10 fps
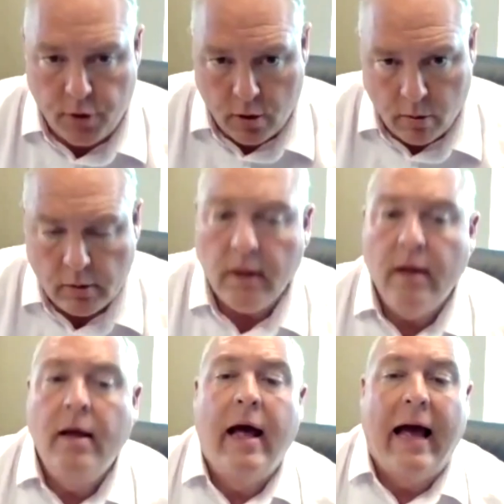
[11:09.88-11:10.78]
renewal.
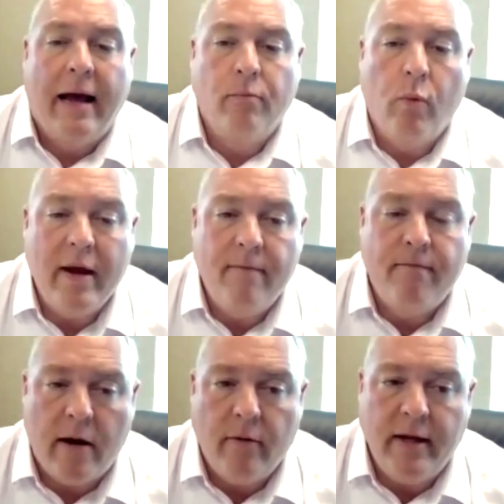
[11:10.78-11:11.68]
And
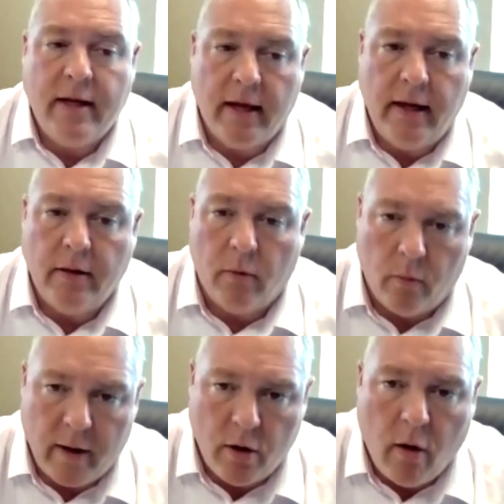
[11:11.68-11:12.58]
we're very keen.
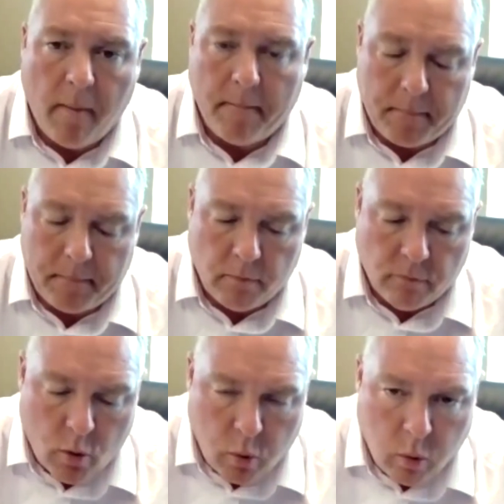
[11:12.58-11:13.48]
We're not
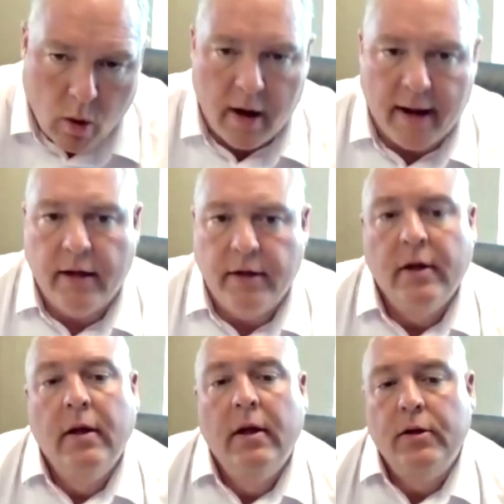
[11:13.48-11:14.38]

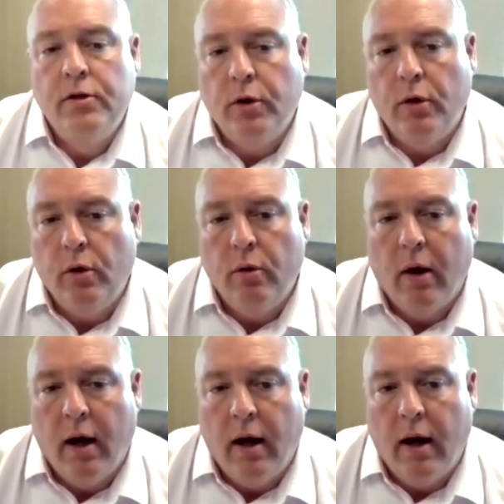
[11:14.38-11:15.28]
required
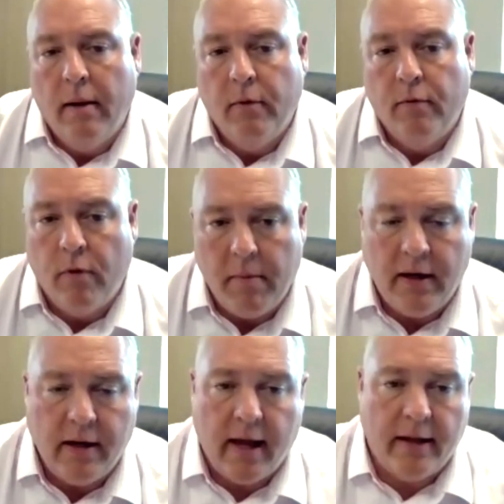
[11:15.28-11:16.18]
to
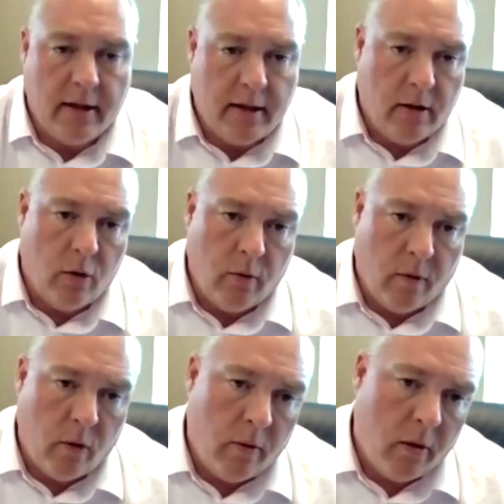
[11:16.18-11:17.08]
remediate
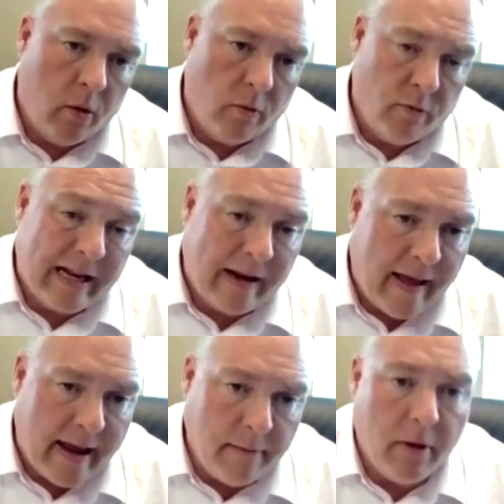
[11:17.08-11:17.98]
or
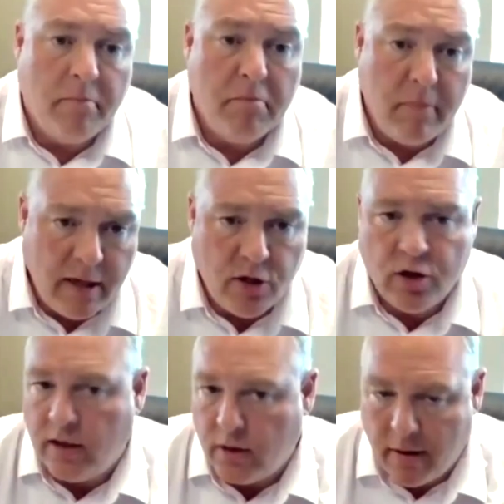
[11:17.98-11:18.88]
reclaim
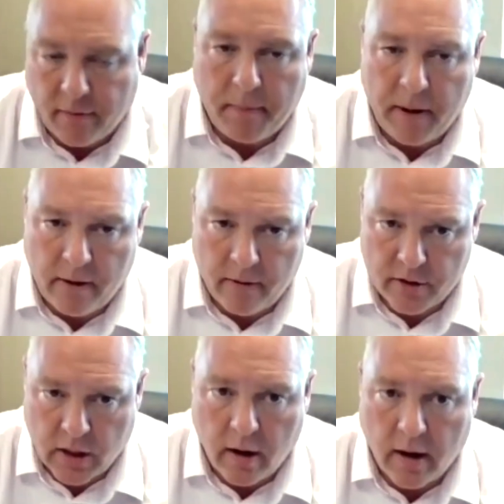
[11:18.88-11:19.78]
immediately. You have a
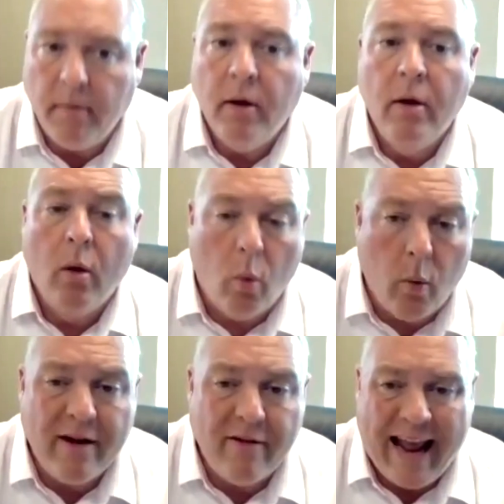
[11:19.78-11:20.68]
period of time.
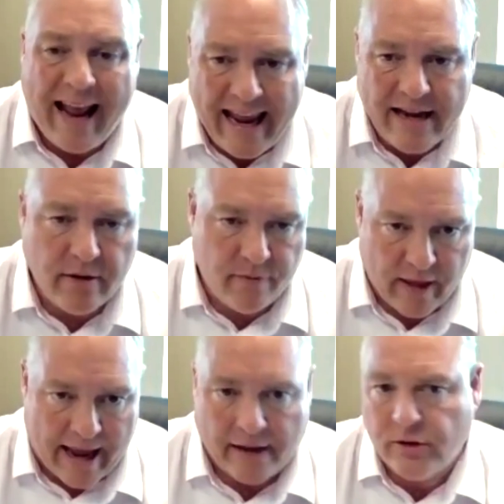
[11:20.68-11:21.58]
We're ahead
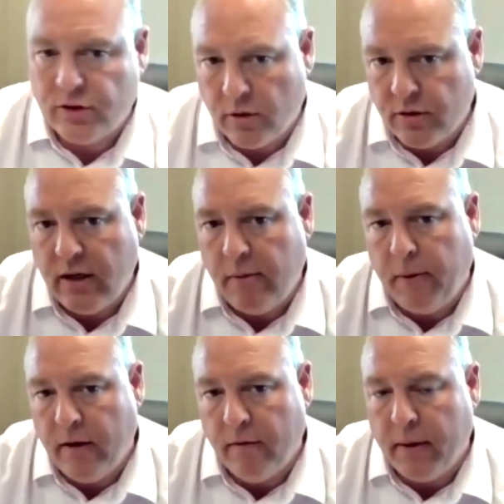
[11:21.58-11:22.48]
of that. So
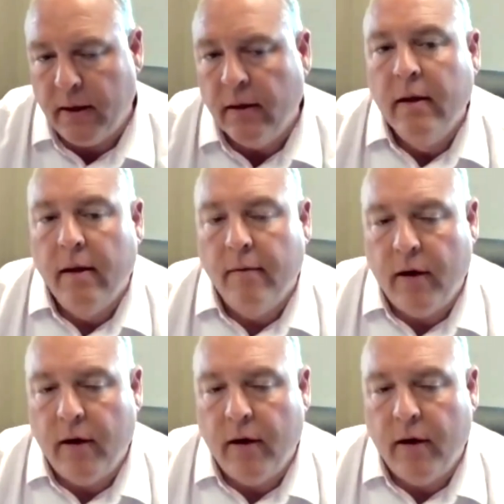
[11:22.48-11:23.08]
DEP have been